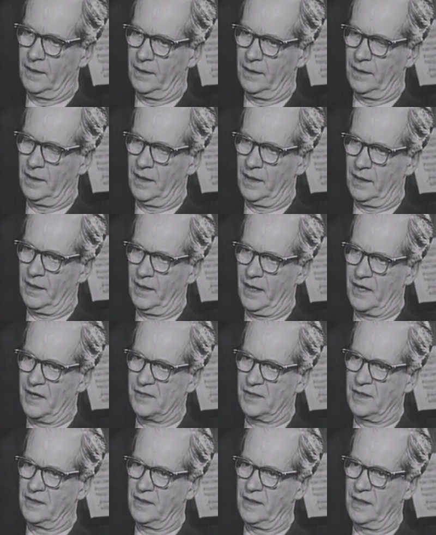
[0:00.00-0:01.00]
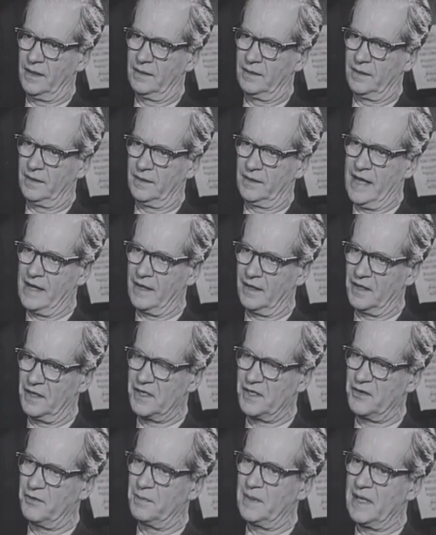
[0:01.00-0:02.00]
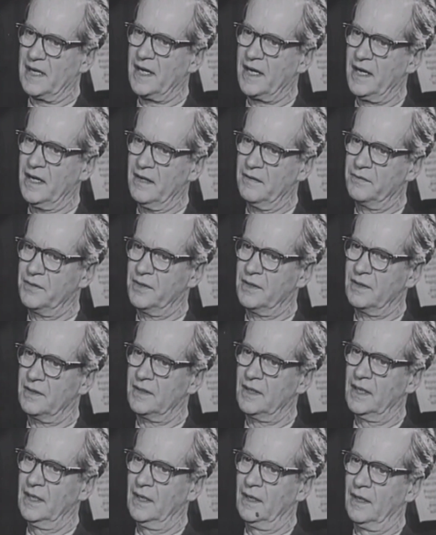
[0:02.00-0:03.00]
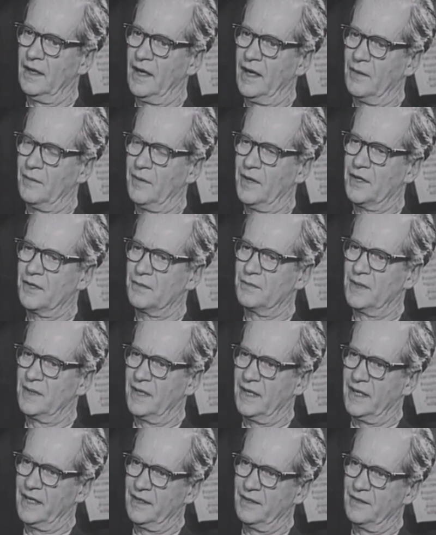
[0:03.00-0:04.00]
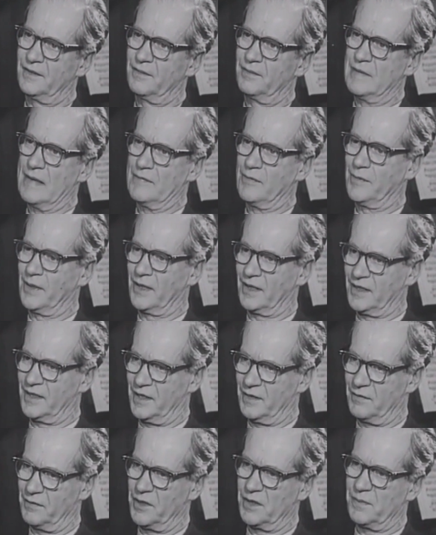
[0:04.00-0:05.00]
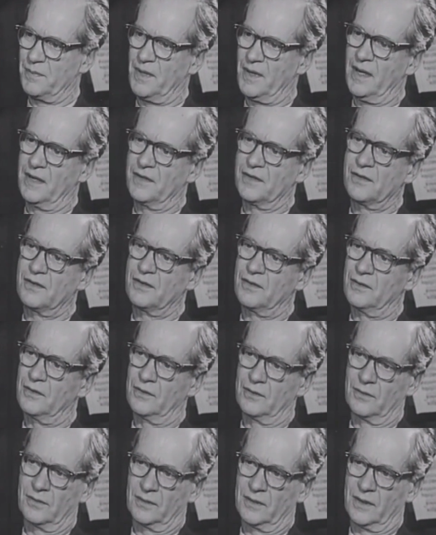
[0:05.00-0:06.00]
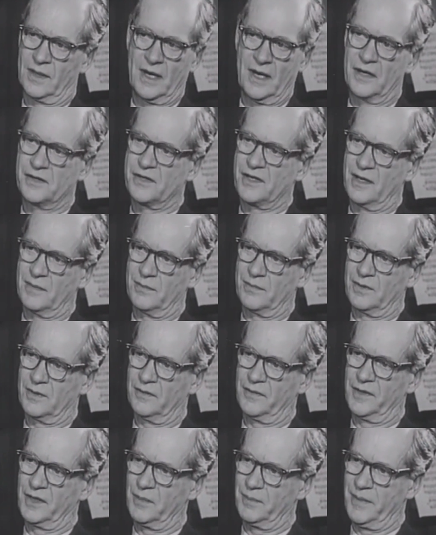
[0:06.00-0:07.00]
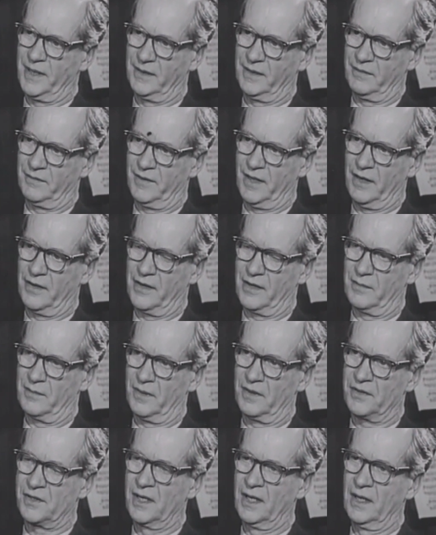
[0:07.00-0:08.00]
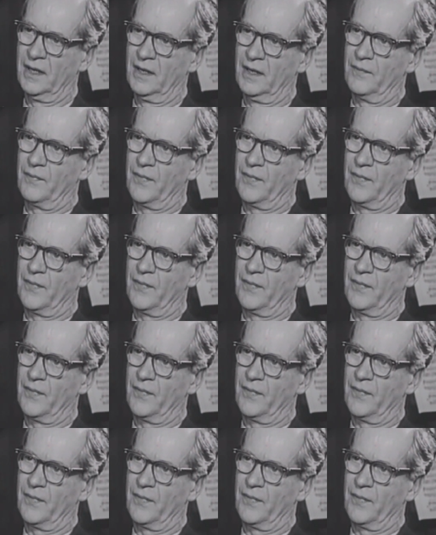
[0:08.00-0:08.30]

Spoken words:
As an analyst of behavior, I want to relate probability of response to a large number of independent variables.